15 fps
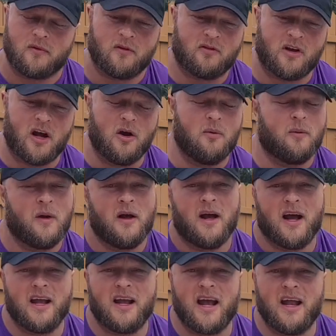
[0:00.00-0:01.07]
So
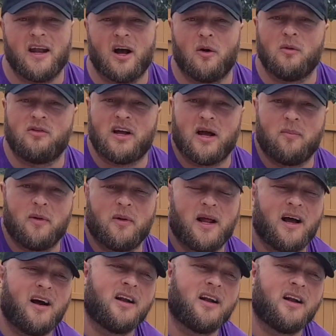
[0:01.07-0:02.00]
again, I was happy with that.